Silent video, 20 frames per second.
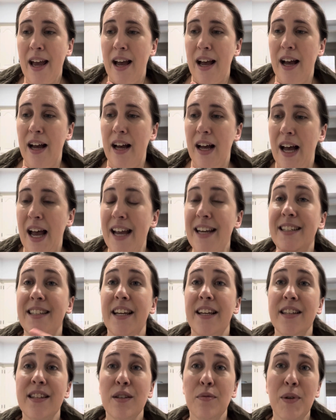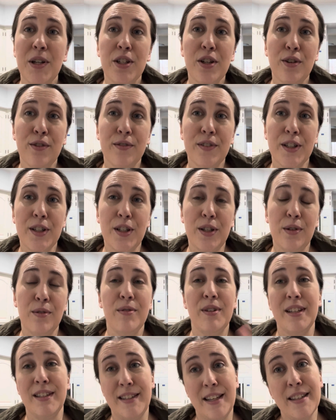I did switch over to,
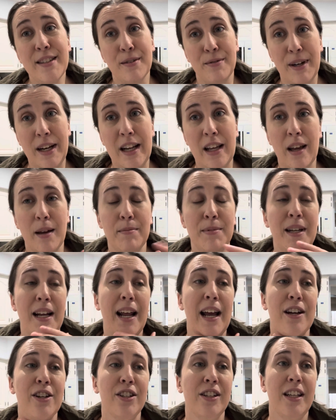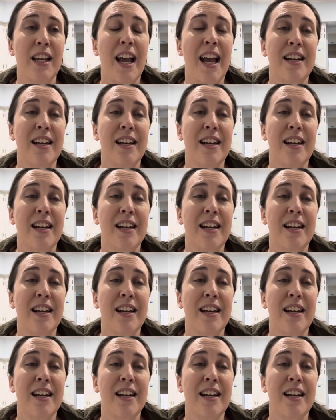this is a reading update actually.